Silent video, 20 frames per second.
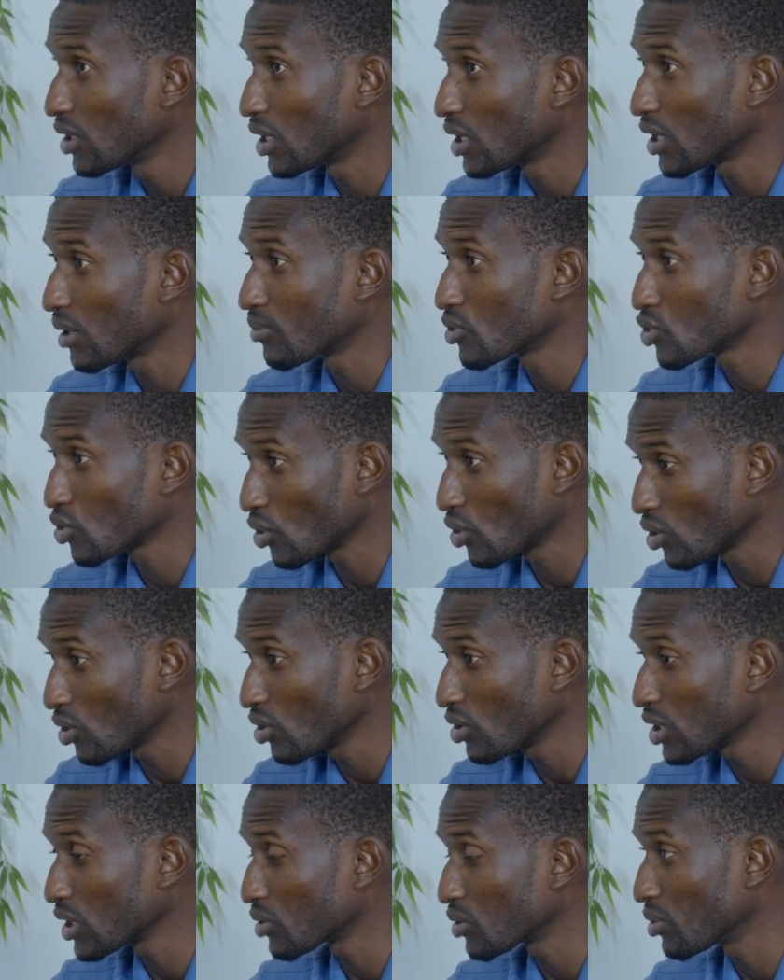and I'm
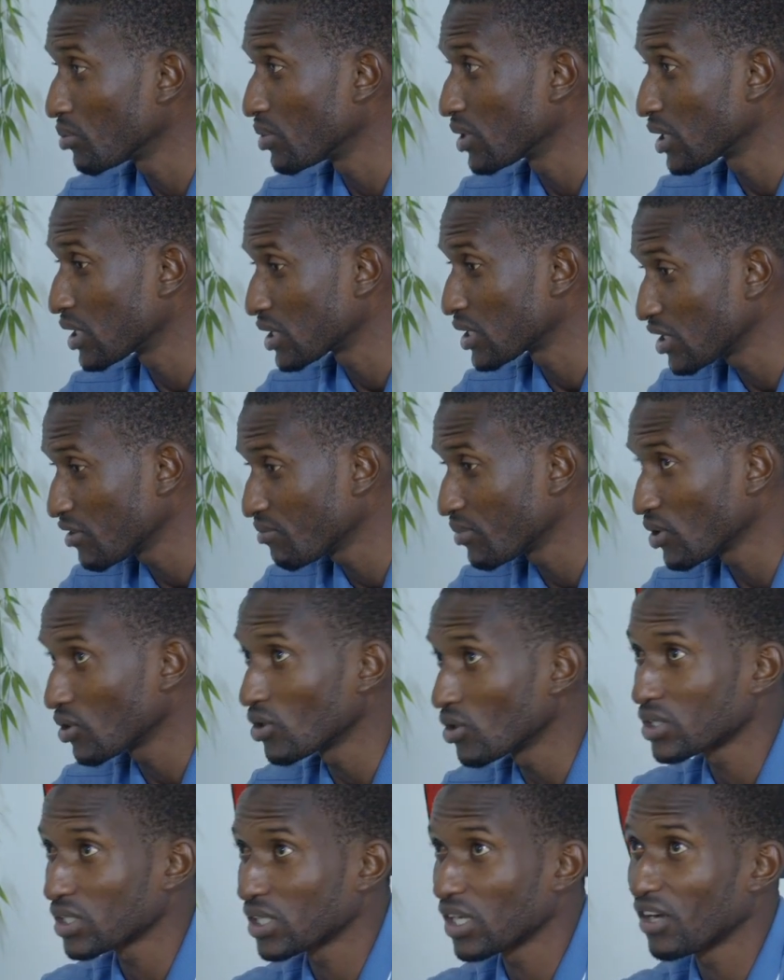sure it will be received,
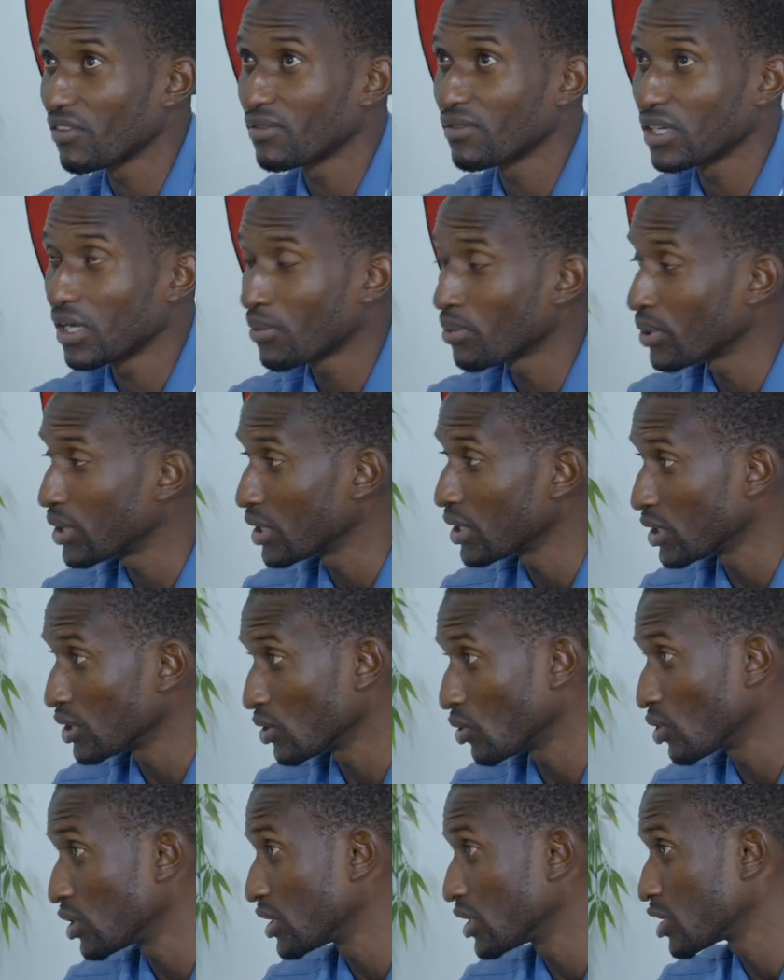because it has been happening in
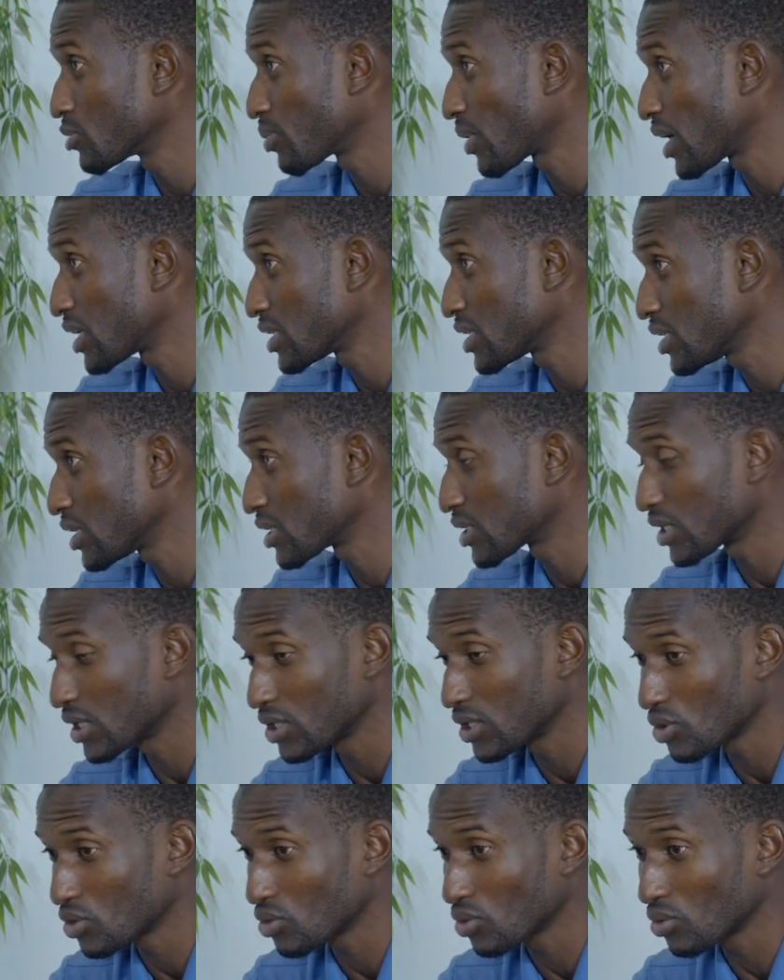all these past years. They
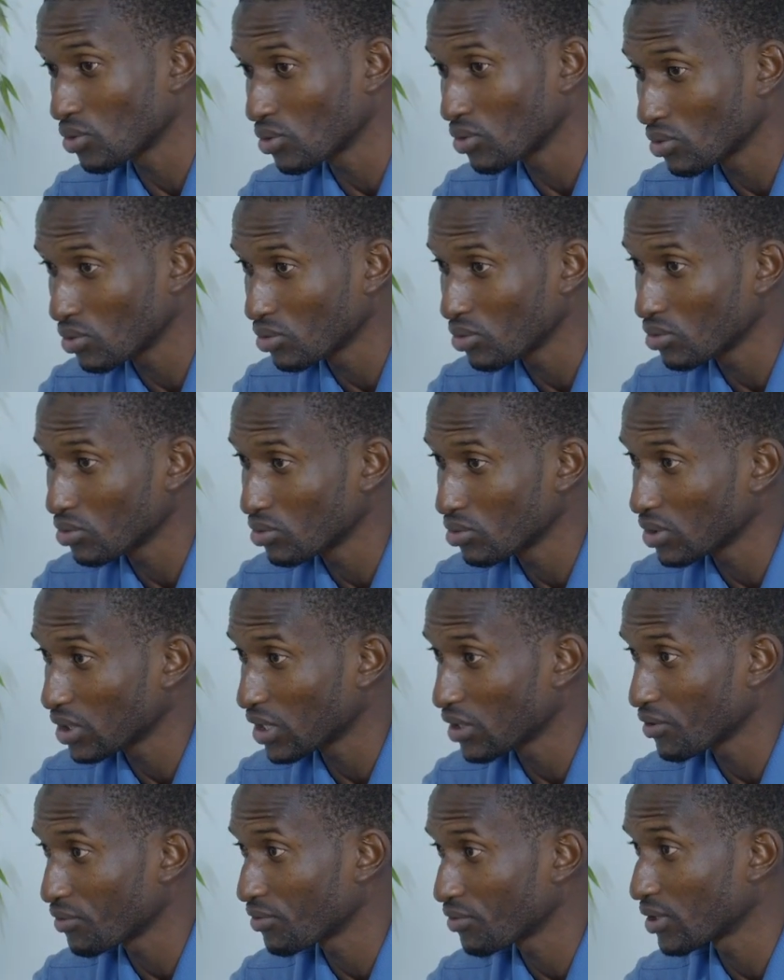used to
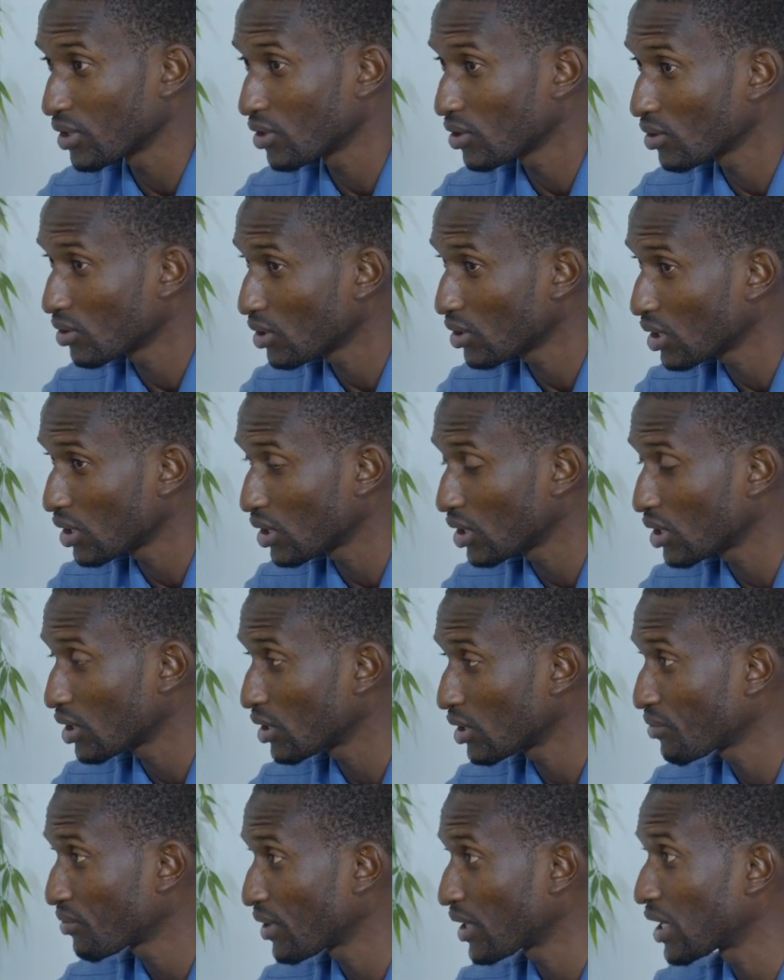give, you
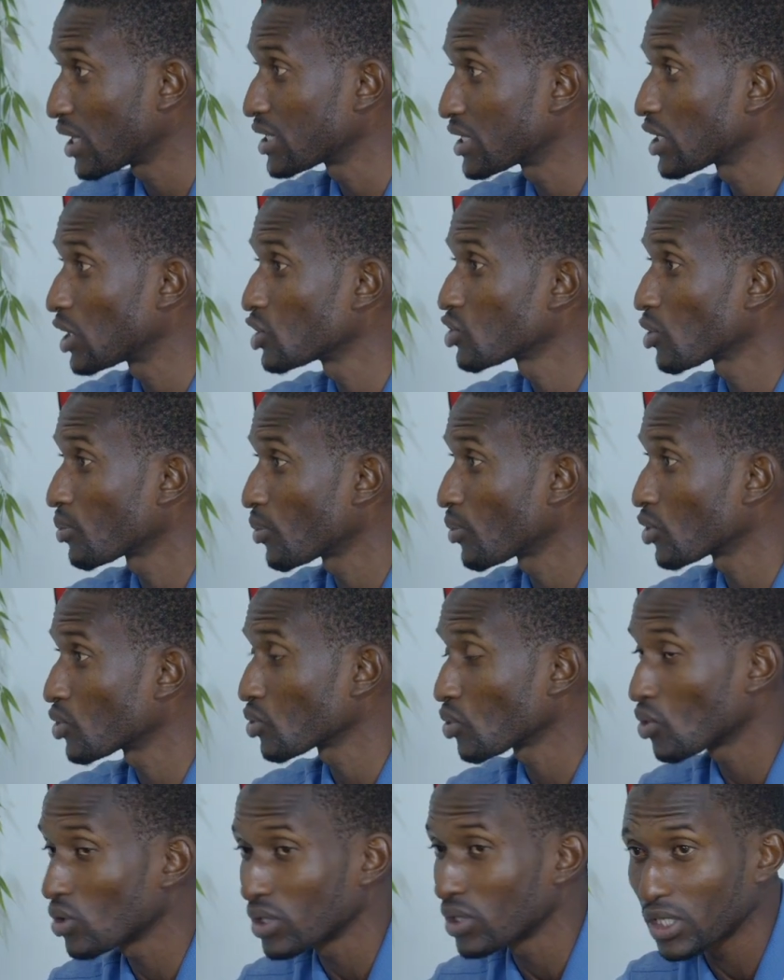know, financial support
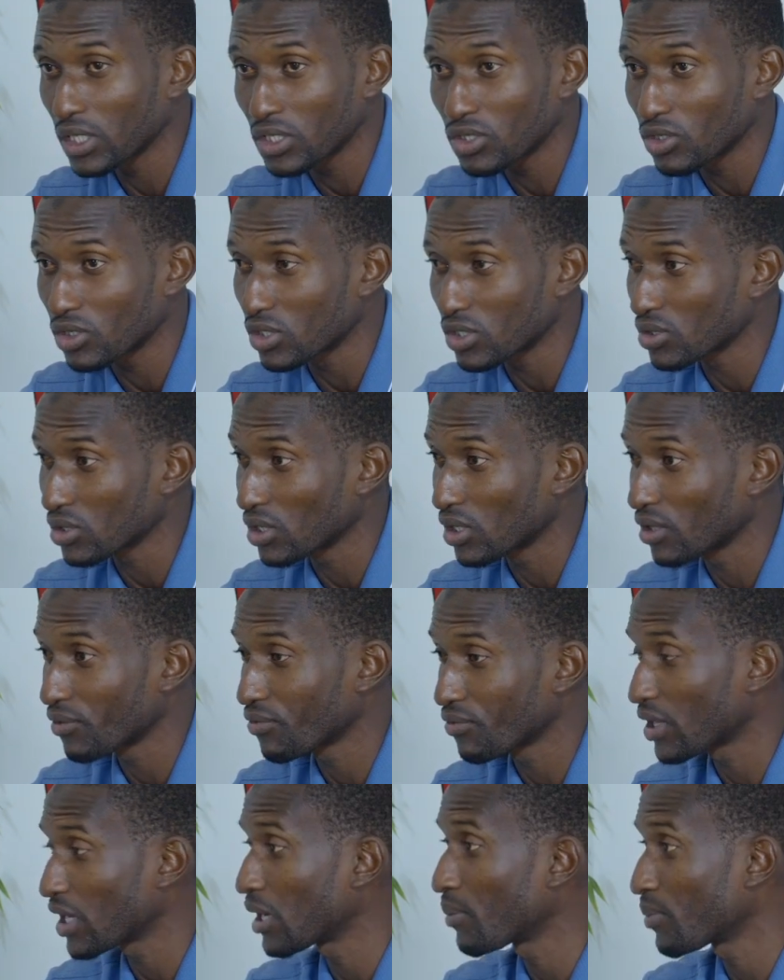to all the regions
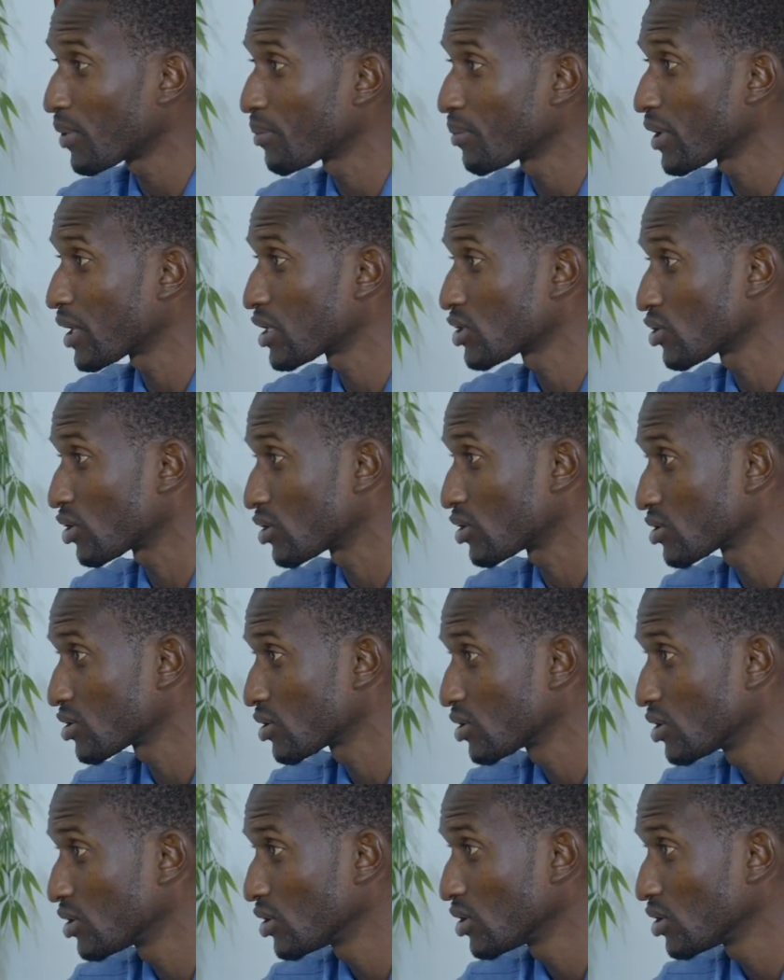for their preparations.